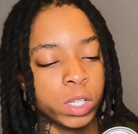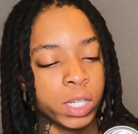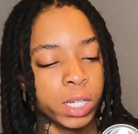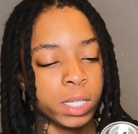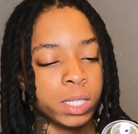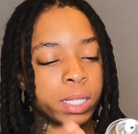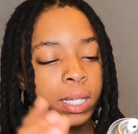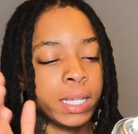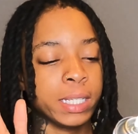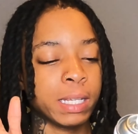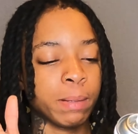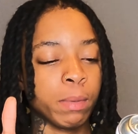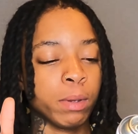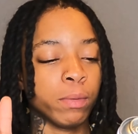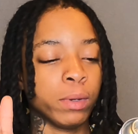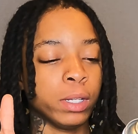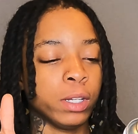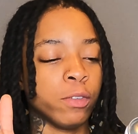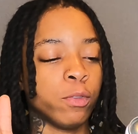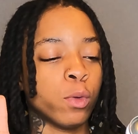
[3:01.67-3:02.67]
which it says, let me
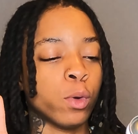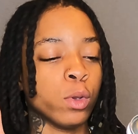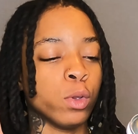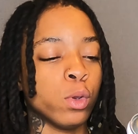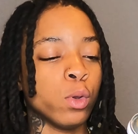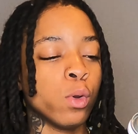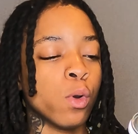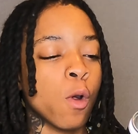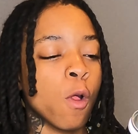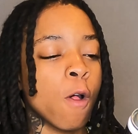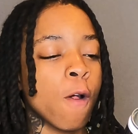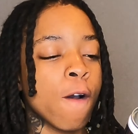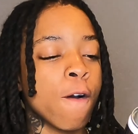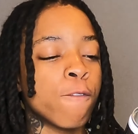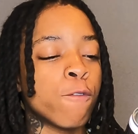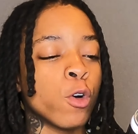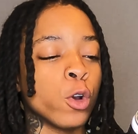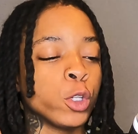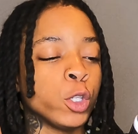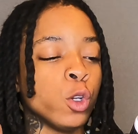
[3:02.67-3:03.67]
read it for you
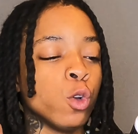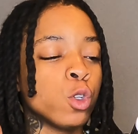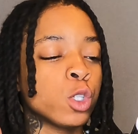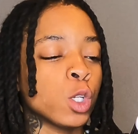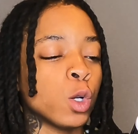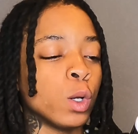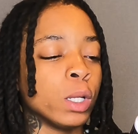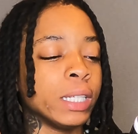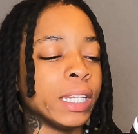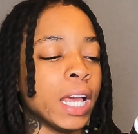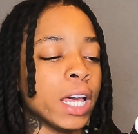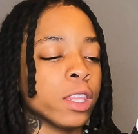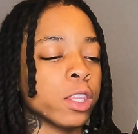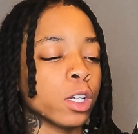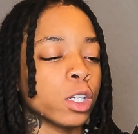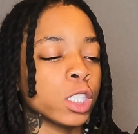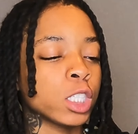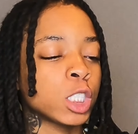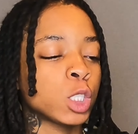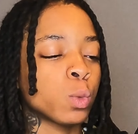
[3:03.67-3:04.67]
for use on
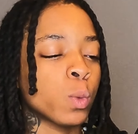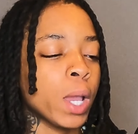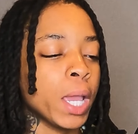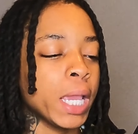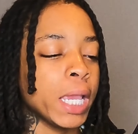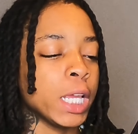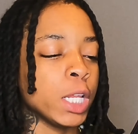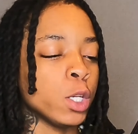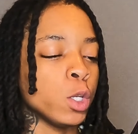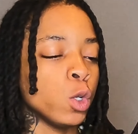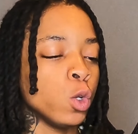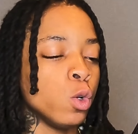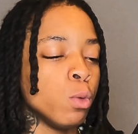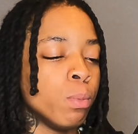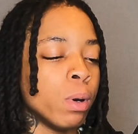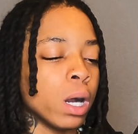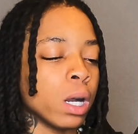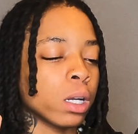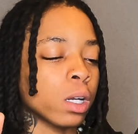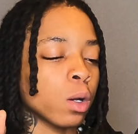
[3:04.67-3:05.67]
leather, suede,
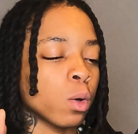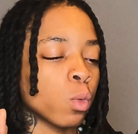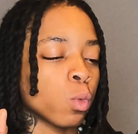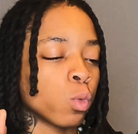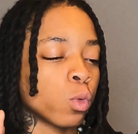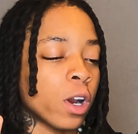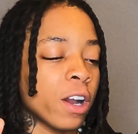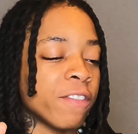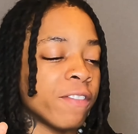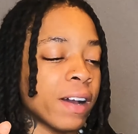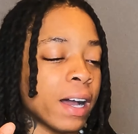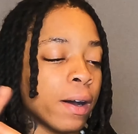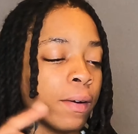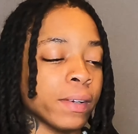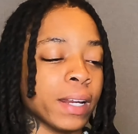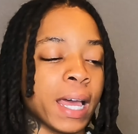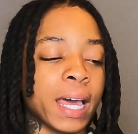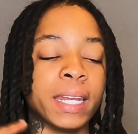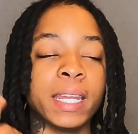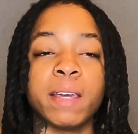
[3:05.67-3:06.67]
nubuck, rough
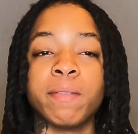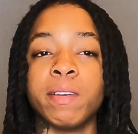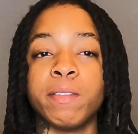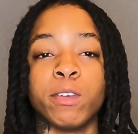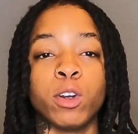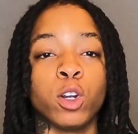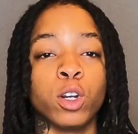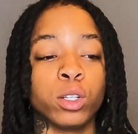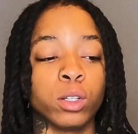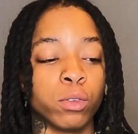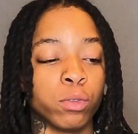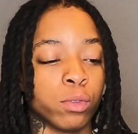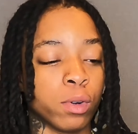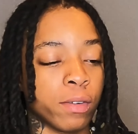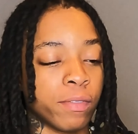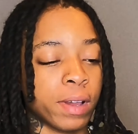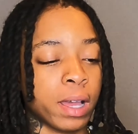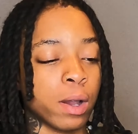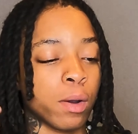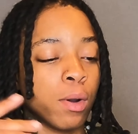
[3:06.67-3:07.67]
out. I never even heard of
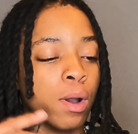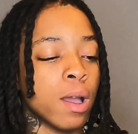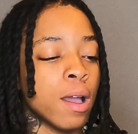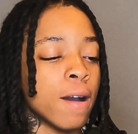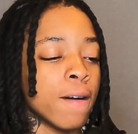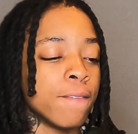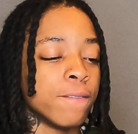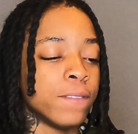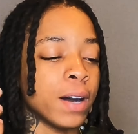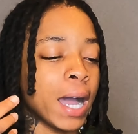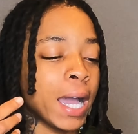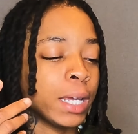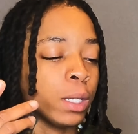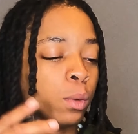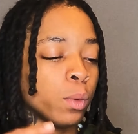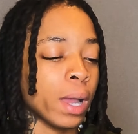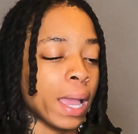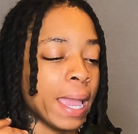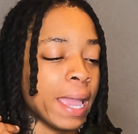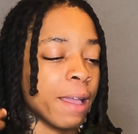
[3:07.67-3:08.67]
rough out.
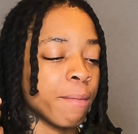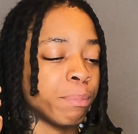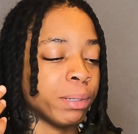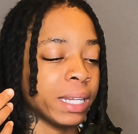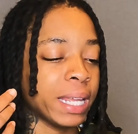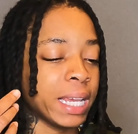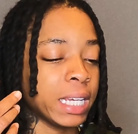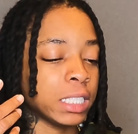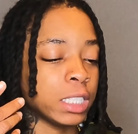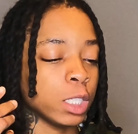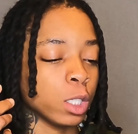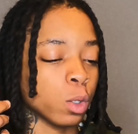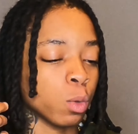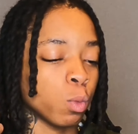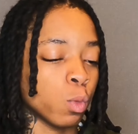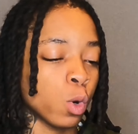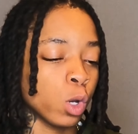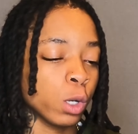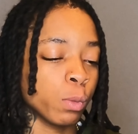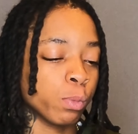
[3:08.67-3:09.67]
Vinyl and
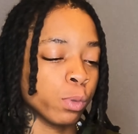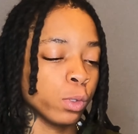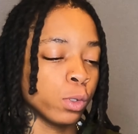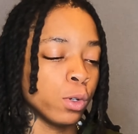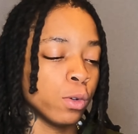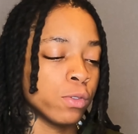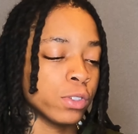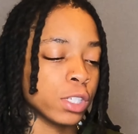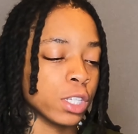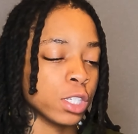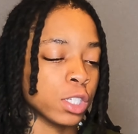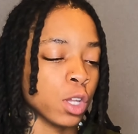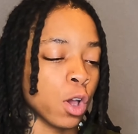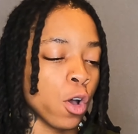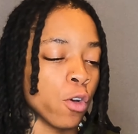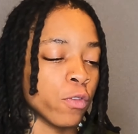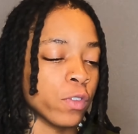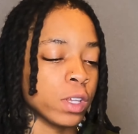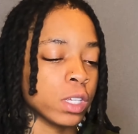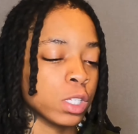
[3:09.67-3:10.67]
plastic, waterproofs,
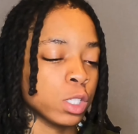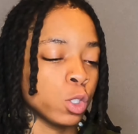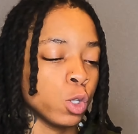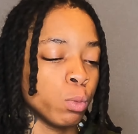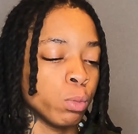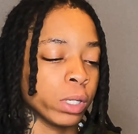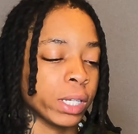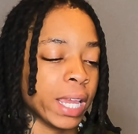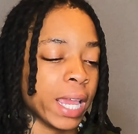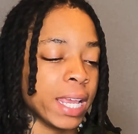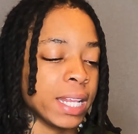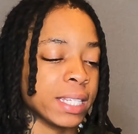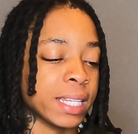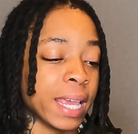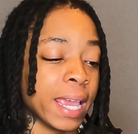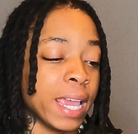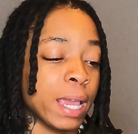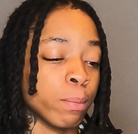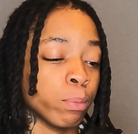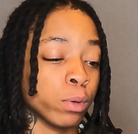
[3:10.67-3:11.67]
softens, lubricates,
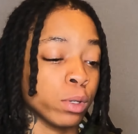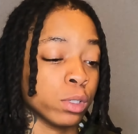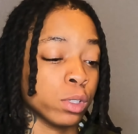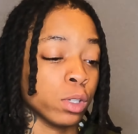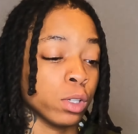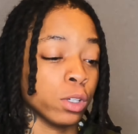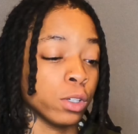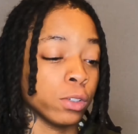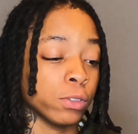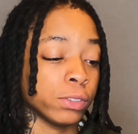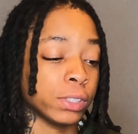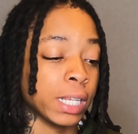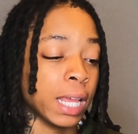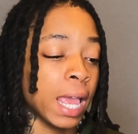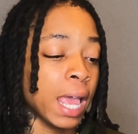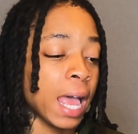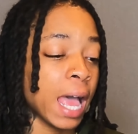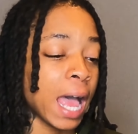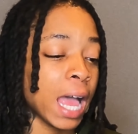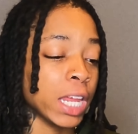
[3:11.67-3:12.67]
and preserves.
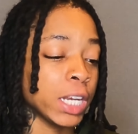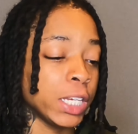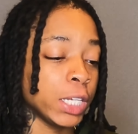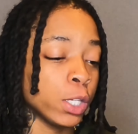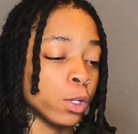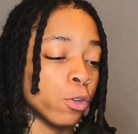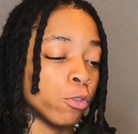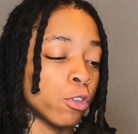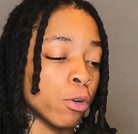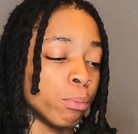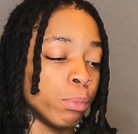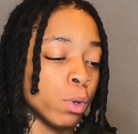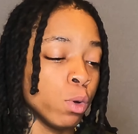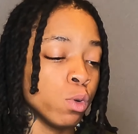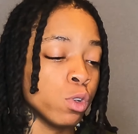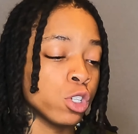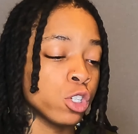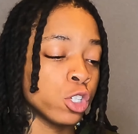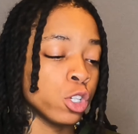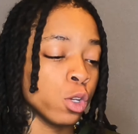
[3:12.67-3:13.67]
Ideal for
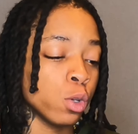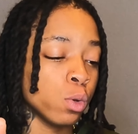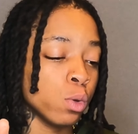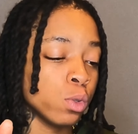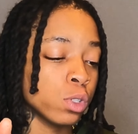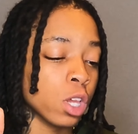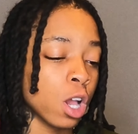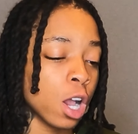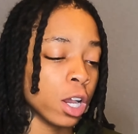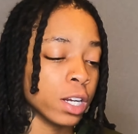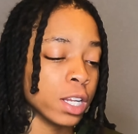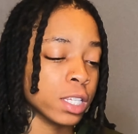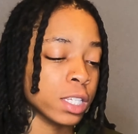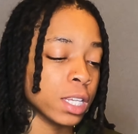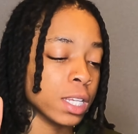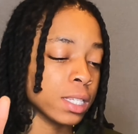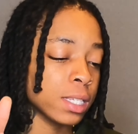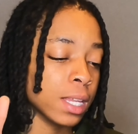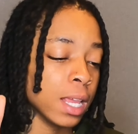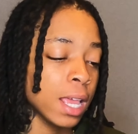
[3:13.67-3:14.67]
boots, shoes,
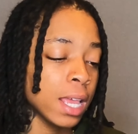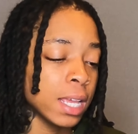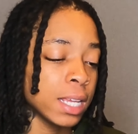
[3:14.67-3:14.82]
harnesses,